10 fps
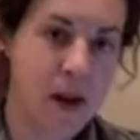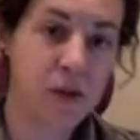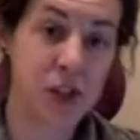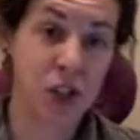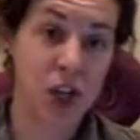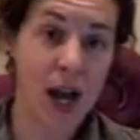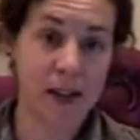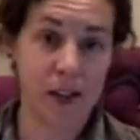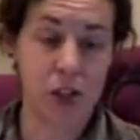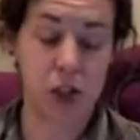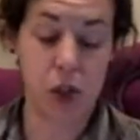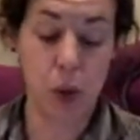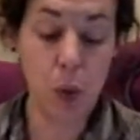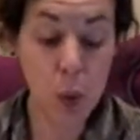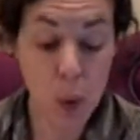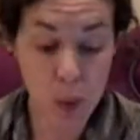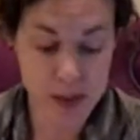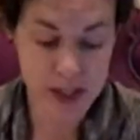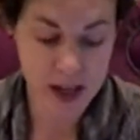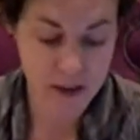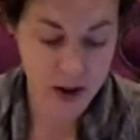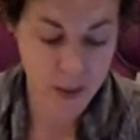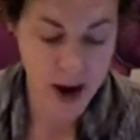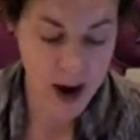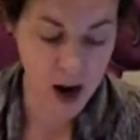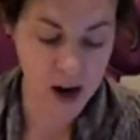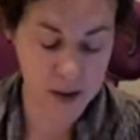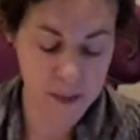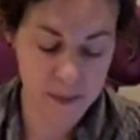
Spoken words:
melted chocolate just oozing everywhere.